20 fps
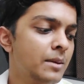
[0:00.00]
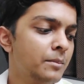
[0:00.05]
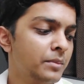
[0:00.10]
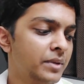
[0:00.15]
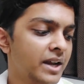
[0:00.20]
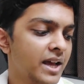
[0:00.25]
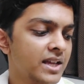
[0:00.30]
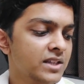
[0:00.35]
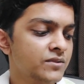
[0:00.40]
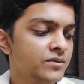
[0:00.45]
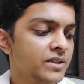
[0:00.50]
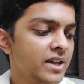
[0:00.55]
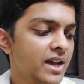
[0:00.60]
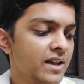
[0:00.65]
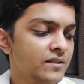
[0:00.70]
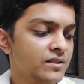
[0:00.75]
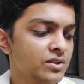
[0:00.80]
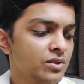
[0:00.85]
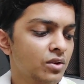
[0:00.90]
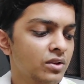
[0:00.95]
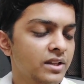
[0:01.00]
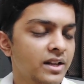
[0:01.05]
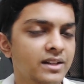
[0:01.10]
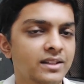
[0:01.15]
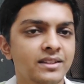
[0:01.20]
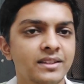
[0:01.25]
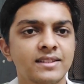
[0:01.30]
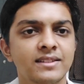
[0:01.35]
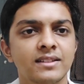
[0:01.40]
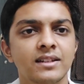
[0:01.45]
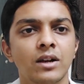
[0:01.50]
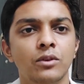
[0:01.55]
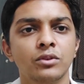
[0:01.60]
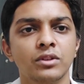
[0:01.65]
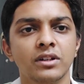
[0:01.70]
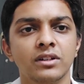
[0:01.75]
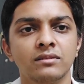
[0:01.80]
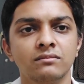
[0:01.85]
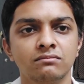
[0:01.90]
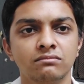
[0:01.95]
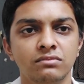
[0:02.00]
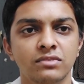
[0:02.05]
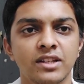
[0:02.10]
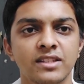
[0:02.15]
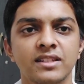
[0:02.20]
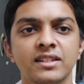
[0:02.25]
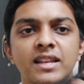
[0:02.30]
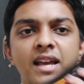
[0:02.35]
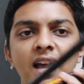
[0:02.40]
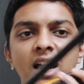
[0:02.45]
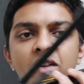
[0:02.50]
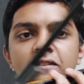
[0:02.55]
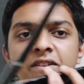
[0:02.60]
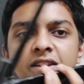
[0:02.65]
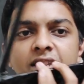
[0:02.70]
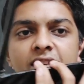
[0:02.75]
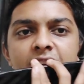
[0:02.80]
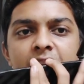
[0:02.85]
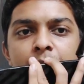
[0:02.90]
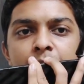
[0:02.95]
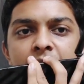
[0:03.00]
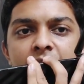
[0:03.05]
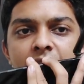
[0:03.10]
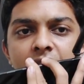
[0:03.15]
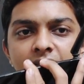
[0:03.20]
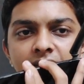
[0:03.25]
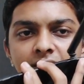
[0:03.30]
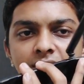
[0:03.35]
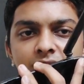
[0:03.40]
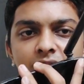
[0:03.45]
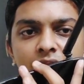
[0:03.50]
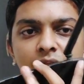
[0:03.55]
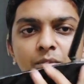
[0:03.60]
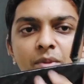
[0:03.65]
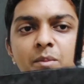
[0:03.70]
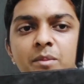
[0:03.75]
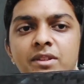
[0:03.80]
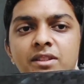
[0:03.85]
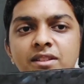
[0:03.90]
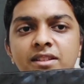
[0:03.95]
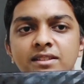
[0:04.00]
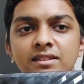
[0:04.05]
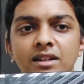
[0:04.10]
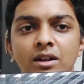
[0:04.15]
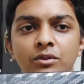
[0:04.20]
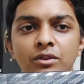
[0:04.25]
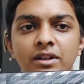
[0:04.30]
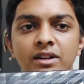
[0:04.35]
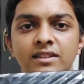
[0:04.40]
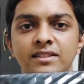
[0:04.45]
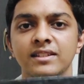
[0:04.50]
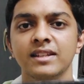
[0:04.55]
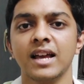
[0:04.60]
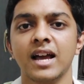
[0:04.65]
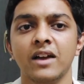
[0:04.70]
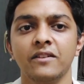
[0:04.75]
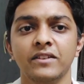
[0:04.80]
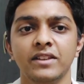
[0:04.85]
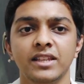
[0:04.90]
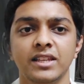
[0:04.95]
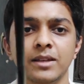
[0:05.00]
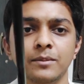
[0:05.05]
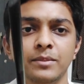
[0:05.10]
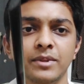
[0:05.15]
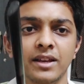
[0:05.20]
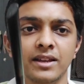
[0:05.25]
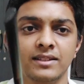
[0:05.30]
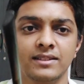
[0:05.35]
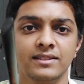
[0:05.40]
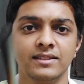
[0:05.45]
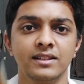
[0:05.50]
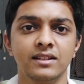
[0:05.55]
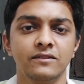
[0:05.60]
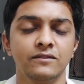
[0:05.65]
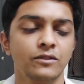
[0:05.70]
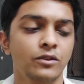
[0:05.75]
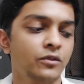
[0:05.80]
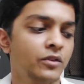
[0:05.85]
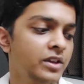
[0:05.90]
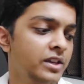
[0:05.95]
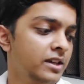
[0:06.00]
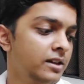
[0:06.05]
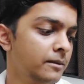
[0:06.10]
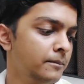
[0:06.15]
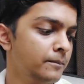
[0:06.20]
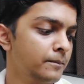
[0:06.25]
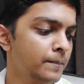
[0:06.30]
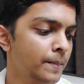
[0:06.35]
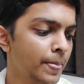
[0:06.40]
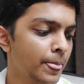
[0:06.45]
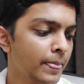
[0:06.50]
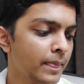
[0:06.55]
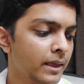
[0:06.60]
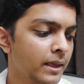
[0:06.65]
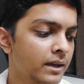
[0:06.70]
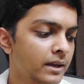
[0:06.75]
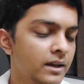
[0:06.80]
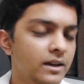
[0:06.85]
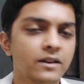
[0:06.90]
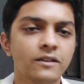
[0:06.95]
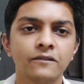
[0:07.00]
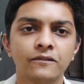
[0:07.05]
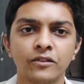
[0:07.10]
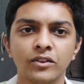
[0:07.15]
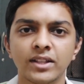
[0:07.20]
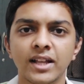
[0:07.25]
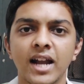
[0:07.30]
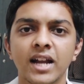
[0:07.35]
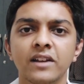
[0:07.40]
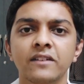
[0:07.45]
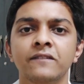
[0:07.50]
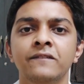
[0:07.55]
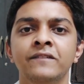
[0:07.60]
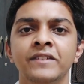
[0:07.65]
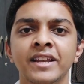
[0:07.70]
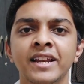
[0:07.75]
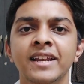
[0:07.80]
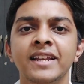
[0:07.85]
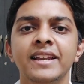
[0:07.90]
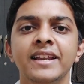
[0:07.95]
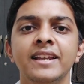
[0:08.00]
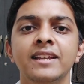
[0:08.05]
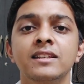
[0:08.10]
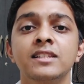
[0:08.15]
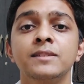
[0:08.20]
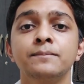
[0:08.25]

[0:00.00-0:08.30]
But as we have saw that this router doesn't have any API, or maybe this router doesn't have any API itself over here. For that, we really need